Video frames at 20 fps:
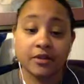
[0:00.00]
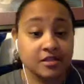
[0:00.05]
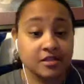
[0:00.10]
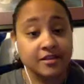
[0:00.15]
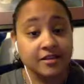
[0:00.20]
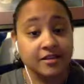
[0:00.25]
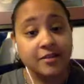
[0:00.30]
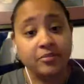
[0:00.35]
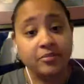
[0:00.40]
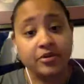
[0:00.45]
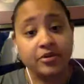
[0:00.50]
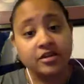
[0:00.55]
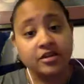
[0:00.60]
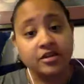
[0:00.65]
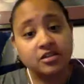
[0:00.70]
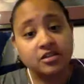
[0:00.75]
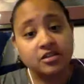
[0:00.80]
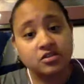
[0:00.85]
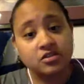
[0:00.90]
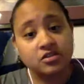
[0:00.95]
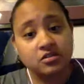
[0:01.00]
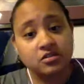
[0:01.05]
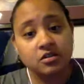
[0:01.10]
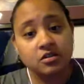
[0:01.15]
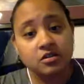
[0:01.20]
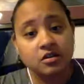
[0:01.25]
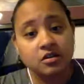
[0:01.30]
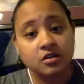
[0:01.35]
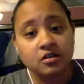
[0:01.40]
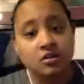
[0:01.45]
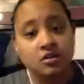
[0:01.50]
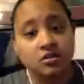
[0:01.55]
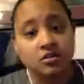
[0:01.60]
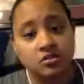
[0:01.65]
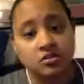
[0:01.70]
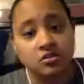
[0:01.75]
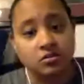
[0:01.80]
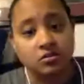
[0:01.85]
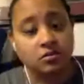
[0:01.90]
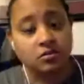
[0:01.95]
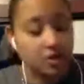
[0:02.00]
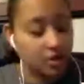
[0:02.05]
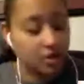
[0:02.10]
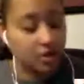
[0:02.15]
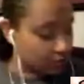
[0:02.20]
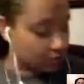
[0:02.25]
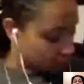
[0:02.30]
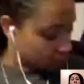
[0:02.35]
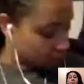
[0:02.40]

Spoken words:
then that brings us to